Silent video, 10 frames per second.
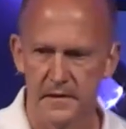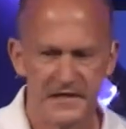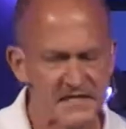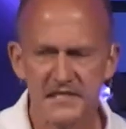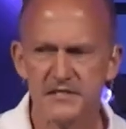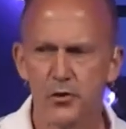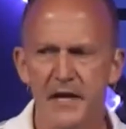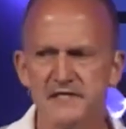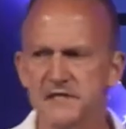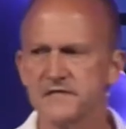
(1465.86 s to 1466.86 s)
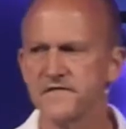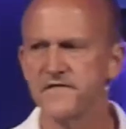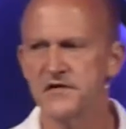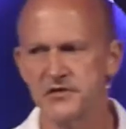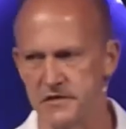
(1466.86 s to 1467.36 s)
Yes, His grace is
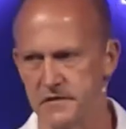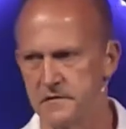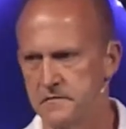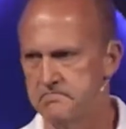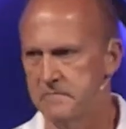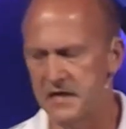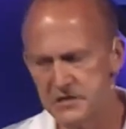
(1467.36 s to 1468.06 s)
sufficient, and